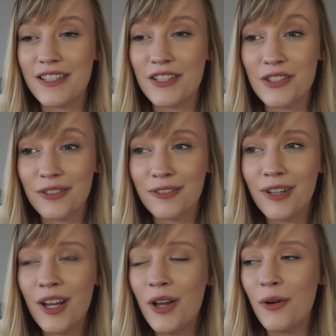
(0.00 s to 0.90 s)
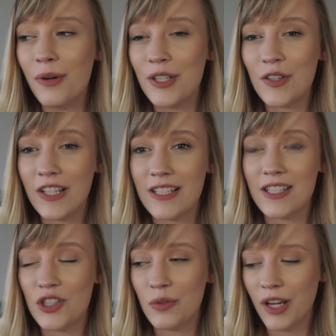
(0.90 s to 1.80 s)
to do when you're in a
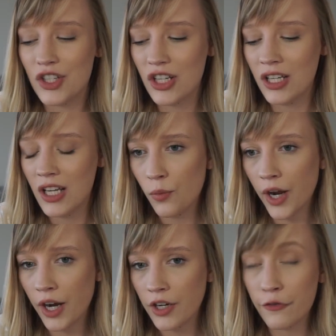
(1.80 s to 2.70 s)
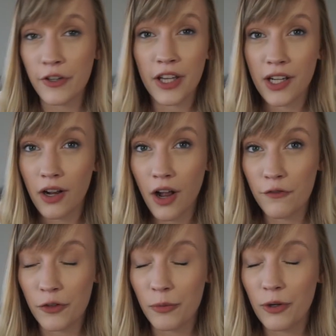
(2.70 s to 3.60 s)
situation where you're feeling
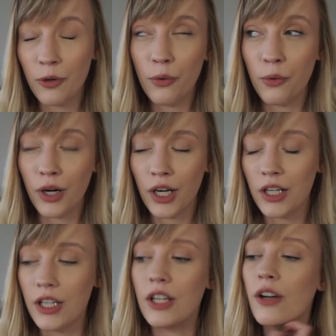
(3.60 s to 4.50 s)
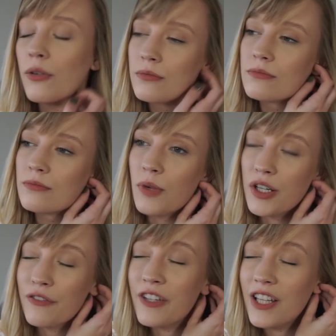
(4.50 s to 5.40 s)
uncomfortable or, you know, where
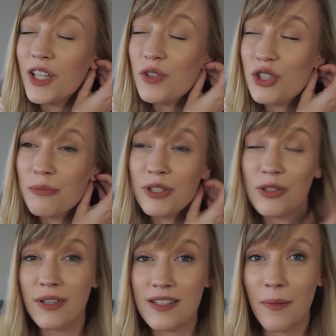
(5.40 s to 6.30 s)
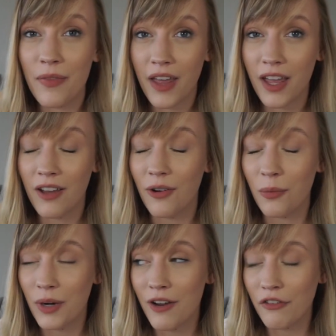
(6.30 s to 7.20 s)
you feel like you should be doing something or
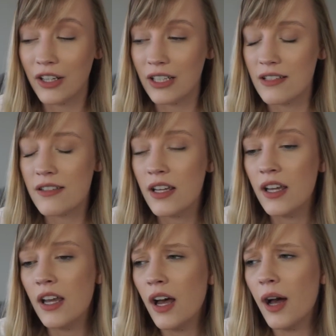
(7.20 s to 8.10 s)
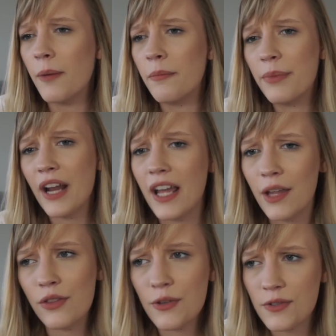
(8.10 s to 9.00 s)
whatever it is. Um, but I
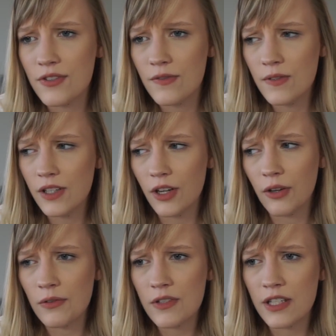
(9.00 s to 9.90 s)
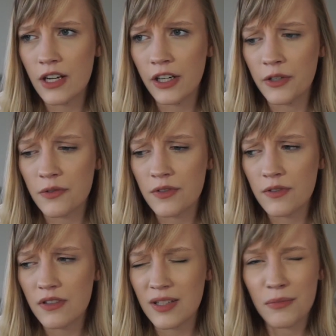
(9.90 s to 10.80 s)
had those, you know, scenarios
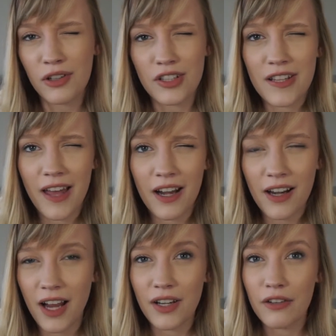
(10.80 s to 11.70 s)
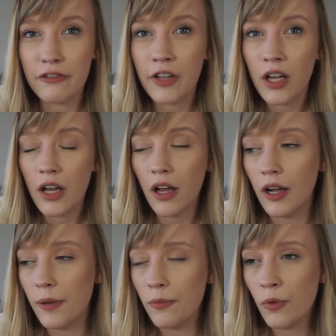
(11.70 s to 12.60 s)
similar to that kind of
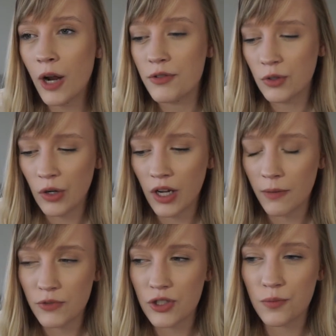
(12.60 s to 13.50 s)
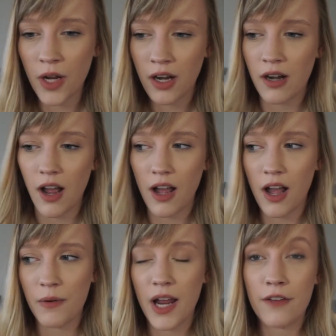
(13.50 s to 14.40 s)
um, when I was growing up, just where
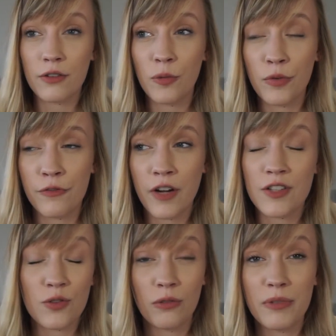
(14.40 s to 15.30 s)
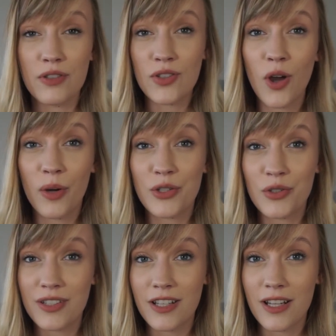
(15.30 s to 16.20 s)
I would have a group of friends who would be so
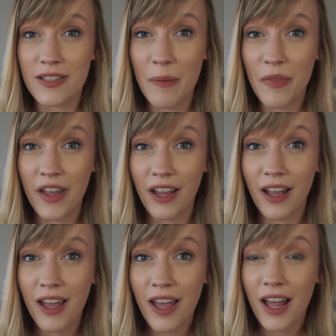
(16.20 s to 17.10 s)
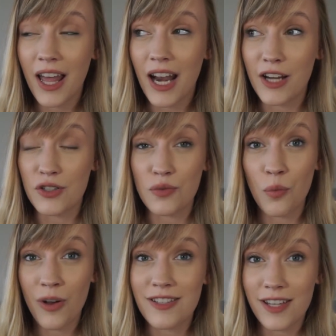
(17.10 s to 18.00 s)
interested in something and I just
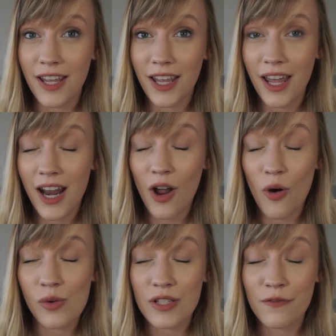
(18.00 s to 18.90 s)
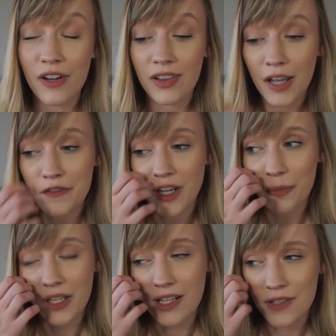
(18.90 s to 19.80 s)
wasn't. And I always felt left out
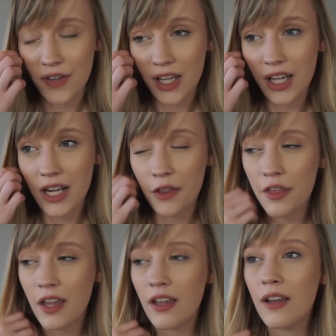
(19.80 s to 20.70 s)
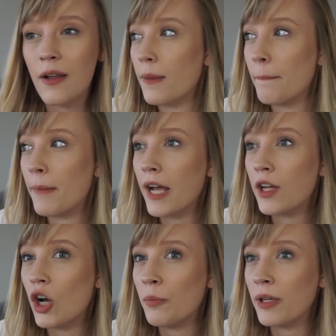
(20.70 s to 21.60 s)
because of it. And I think my
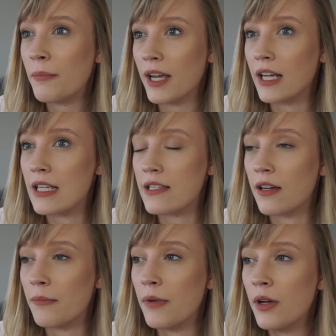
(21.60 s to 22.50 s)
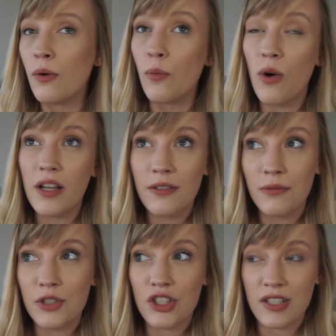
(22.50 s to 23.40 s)
coping mechanism one
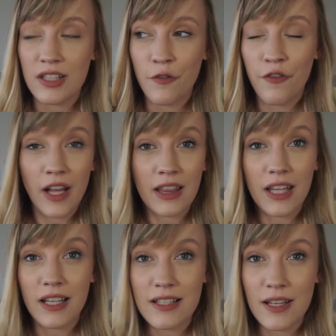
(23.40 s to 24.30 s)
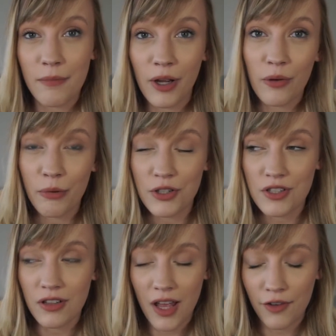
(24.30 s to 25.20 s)
was just to find things in my own
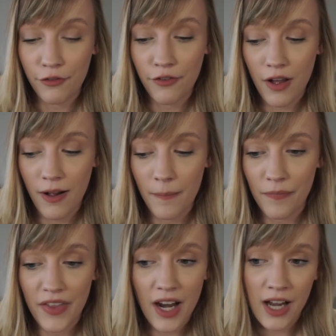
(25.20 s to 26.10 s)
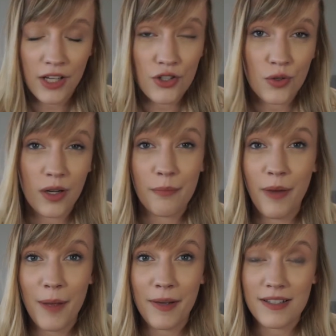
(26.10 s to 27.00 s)
personal life um, that I enjoyed
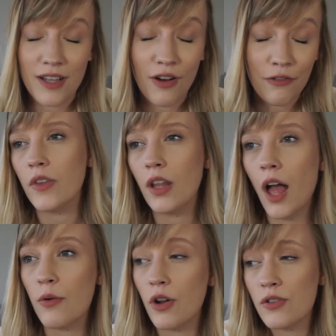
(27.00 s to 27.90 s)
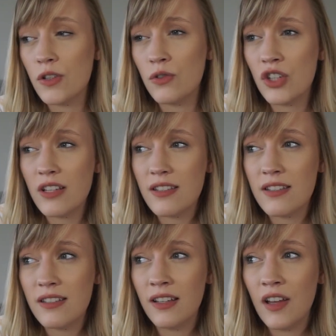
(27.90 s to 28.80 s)
by myself. I would also
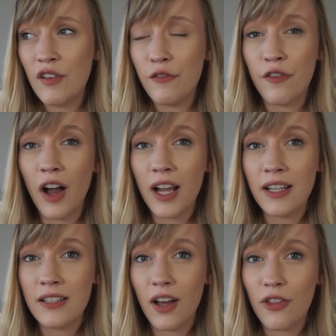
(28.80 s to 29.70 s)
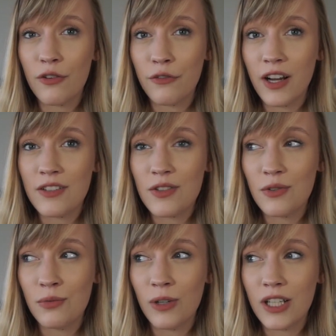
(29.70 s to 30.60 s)
just find other friends
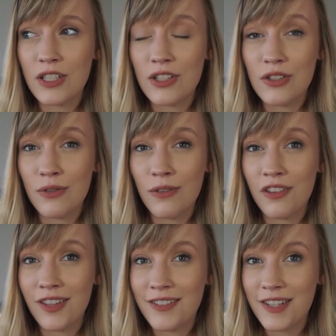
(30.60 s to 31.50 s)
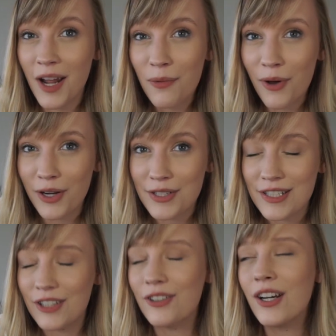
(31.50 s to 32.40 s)
who wanted to do the things that I wanted to
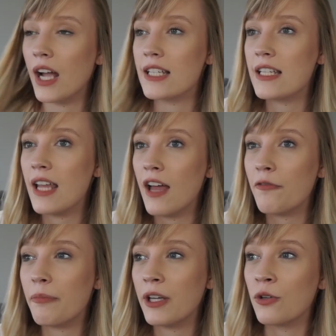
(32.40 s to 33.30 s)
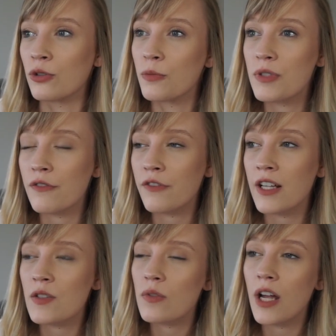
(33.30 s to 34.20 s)
do. I didn't have big groups of
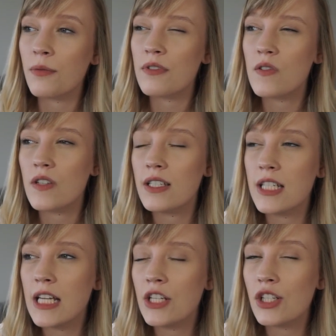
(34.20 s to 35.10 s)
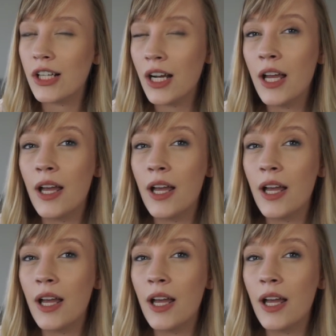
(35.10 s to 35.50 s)
friends when I was a teenager,